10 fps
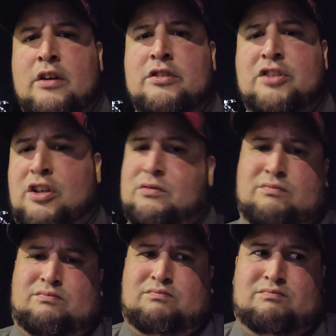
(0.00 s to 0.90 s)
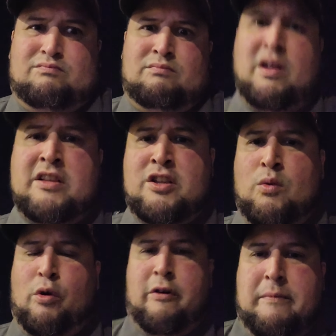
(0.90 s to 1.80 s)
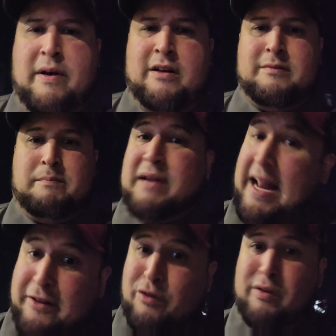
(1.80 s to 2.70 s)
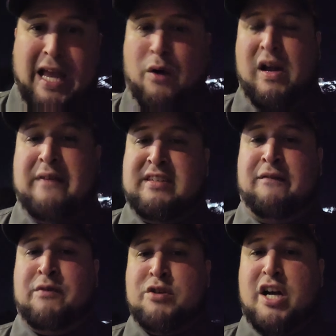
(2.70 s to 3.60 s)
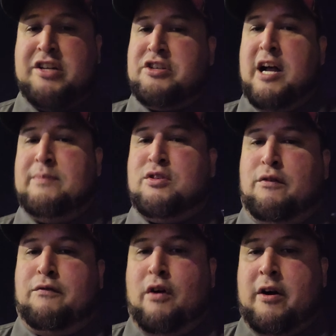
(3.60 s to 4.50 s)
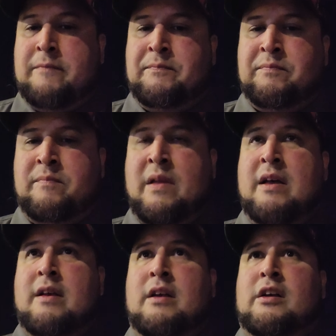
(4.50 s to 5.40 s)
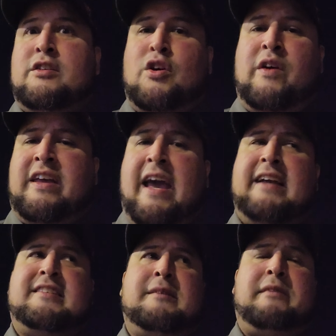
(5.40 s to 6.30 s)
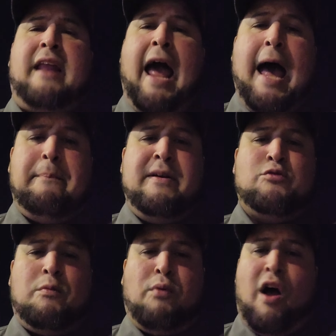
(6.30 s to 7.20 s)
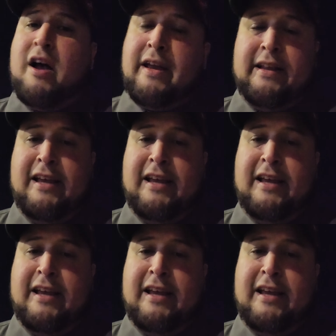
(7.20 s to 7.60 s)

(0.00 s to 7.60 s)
So nothing to worry about. But I do like what I've seen from Josh Dobbs so far. So in case something happens with Brock, at